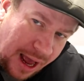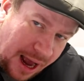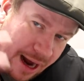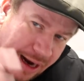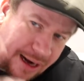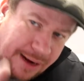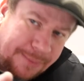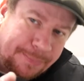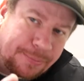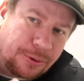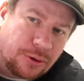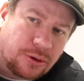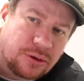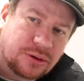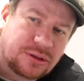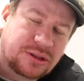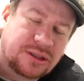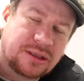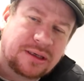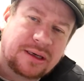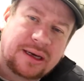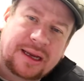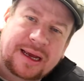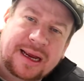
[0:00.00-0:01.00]
and
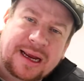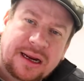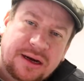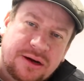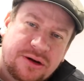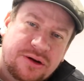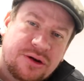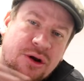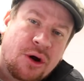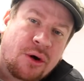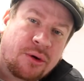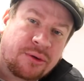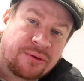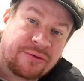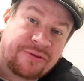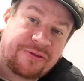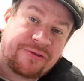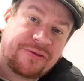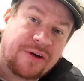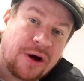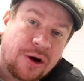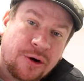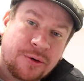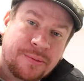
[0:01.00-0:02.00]
importantly
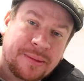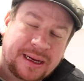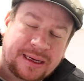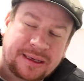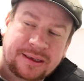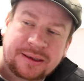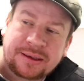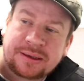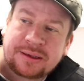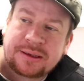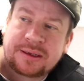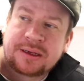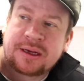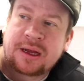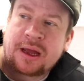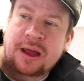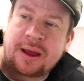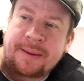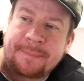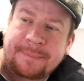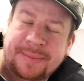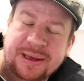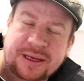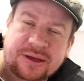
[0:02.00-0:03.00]
non-foaming,
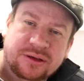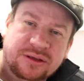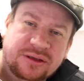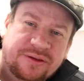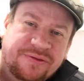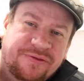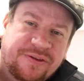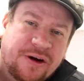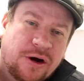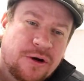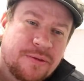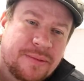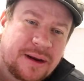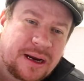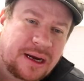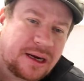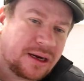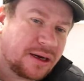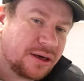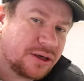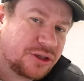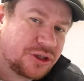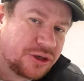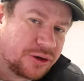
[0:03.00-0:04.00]
because foaming
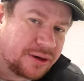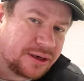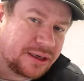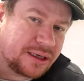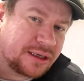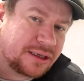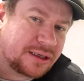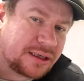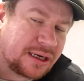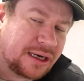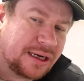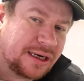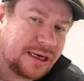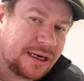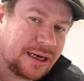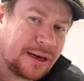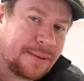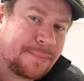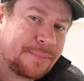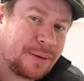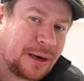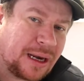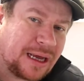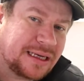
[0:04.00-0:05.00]
during a cleaning
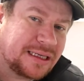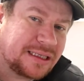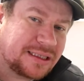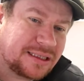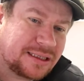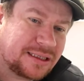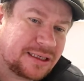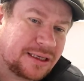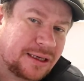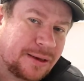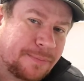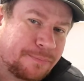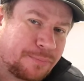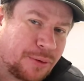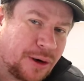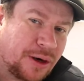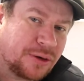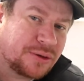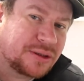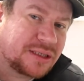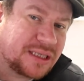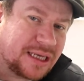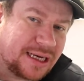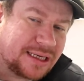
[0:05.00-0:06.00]
in place
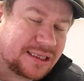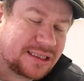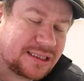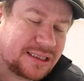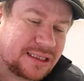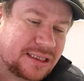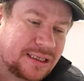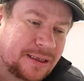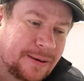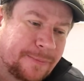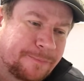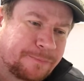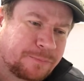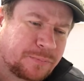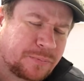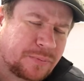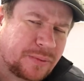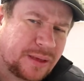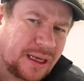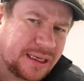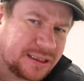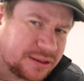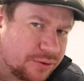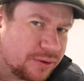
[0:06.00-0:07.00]
process
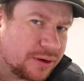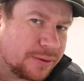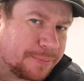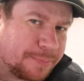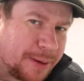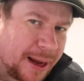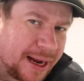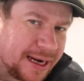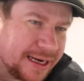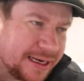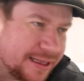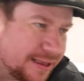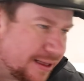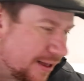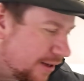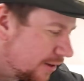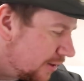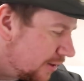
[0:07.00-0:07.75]
is a real pain in the